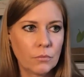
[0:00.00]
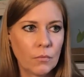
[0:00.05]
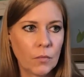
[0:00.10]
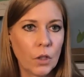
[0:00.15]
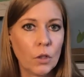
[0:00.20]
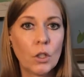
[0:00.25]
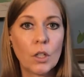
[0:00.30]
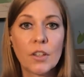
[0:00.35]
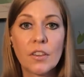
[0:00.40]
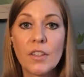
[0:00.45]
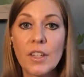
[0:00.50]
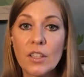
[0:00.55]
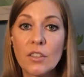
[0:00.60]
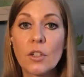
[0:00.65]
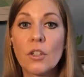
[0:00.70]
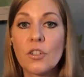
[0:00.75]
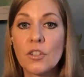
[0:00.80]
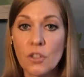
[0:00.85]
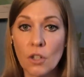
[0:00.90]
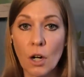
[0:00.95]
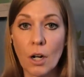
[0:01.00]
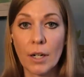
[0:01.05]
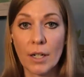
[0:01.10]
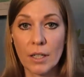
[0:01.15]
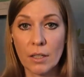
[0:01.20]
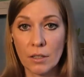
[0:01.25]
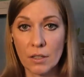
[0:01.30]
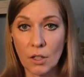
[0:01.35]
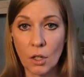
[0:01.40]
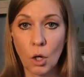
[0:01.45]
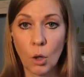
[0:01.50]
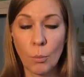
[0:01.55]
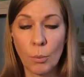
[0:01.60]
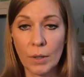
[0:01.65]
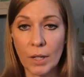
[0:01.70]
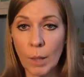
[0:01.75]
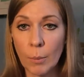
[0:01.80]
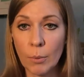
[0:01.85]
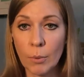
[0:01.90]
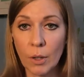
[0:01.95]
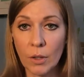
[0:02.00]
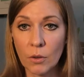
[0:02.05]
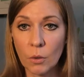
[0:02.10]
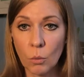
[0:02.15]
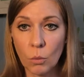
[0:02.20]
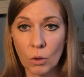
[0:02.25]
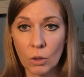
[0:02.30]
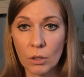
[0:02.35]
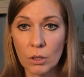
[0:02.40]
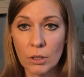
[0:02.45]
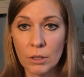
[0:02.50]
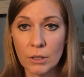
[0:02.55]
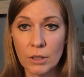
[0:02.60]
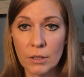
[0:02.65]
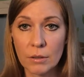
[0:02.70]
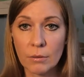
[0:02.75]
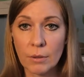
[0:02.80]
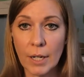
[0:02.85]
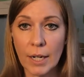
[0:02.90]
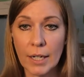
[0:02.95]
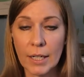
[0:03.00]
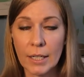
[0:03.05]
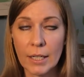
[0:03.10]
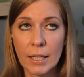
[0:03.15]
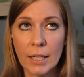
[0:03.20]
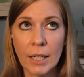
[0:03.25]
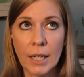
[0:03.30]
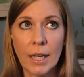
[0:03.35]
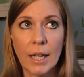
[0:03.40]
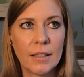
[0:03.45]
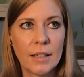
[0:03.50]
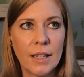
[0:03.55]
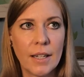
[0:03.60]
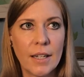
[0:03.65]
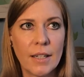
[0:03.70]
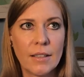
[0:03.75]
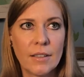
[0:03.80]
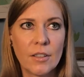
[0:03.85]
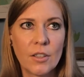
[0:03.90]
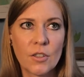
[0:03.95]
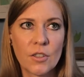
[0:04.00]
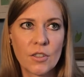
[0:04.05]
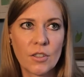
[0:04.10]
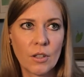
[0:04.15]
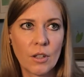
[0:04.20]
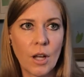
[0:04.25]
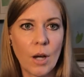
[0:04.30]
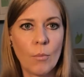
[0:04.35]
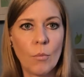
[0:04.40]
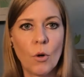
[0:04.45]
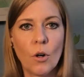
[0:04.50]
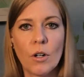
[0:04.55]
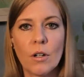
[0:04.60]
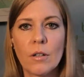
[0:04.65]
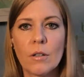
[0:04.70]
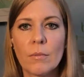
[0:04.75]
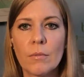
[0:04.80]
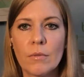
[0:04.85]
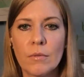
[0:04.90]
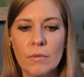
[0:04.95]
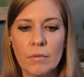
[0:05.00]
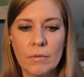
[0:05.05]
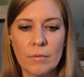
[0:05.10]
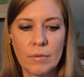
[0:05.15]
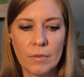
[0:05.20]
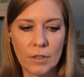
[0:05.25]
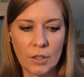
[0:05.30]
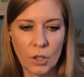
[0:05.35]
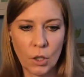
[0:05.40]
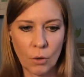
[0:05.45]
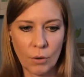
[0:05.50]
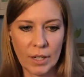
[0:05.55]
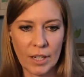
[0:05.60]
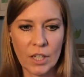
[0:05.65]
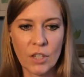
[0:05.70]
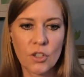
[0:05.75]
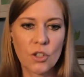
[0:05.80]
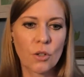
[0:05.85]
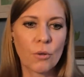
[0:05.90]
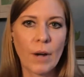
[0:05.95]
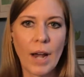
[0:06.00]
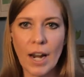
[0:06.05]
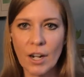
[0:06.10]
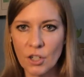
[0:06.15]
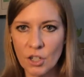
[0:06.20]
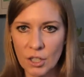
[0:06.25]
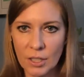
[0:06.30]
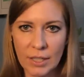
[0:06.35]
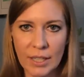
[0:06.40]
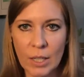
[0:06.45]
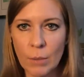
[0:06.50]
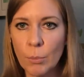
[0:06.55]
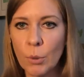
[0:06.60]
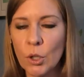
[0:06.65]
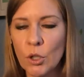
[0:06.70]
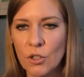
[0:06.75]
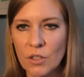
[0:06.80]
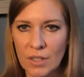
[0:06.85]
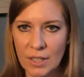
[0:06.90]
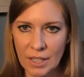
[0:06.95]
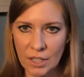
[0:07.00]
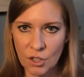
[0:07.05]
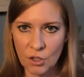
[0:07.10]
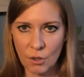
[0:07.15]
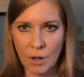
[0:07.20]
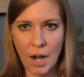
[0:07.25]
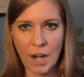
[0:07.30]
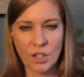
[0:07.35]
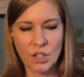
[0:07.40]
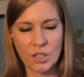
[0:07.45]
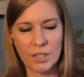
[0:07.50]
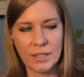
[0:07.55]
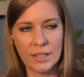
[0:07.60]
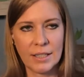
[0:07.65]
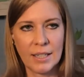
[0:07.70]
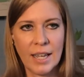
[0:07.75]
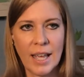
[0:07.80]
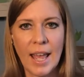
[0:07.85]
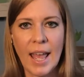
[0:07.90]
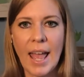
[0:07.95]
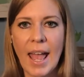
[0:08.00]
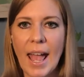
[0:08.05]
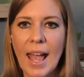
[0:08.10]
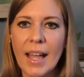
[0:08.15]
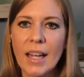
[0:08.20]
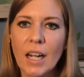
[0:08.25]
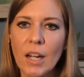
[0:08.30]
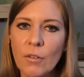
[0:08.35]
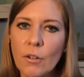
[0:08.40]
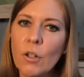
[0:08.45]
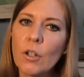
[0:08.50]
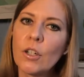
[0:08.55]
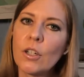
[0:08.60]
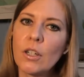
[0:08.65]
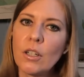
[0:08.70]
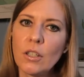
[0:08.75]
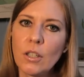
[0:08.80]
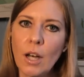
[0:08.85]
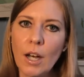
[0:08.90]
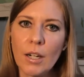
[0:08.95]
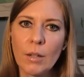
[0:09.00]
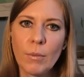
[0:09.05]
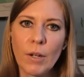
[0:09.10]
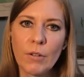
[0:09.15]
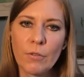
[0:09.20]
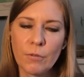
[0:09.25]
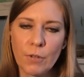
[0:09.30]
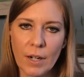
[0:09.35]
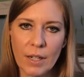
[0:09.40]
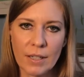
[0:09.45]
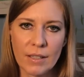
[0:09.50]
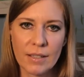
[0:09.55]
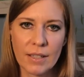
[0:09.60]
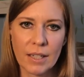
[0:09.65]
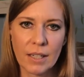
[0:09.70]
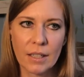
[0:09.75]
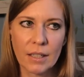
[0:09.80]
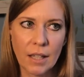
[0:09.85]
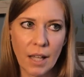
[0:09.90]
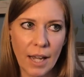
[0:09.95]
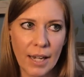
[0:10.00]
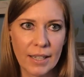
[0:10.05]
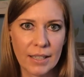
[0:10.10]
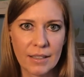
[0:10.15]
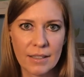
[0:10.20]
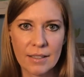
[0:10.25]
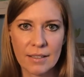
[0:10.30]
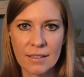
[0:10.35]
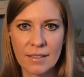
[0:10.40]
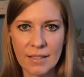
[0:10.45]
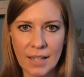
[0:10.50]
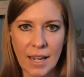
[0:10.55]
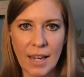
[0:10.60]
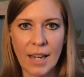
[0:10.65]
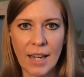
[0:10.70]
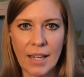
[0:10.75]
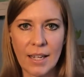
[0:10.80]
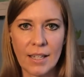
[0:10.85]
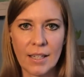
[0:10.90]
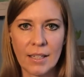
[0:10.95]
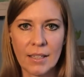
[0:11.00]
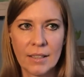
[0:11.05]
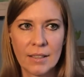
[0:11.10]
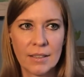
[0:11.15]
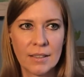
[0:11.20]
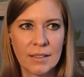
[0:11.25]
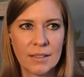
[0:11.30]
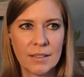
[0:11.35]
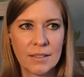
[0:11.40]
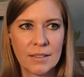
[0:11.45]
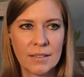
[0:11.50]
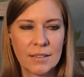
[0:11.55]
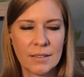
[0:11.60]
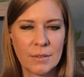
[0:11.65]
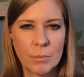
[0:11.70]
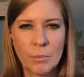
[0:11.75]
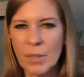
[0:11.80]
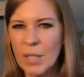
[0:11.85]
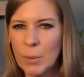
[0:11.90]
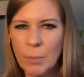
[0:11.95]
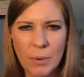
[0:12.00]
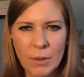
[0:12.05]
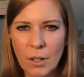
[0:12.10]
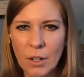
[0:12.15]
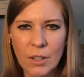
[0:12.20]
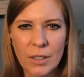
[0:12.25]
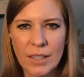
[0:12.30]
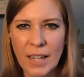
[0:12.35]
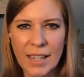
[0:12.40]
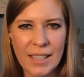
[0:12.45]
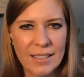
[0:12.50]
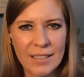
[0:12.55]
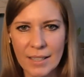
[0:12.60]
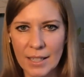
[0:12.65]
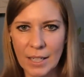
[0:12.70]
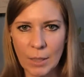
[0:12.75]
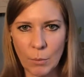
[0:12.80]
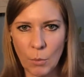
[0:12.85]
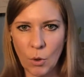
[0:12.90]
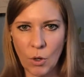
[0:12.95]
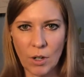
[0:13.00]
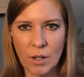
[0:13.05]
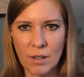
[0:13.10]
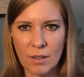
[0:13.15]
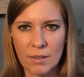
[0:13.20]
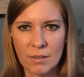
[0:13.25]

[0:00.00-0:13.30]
look, things are starting to open up around the world, right? And there's a lot more, interaction, in-person interaction. And I've heard a lot of my friends and clients say, people aren't nice anymore.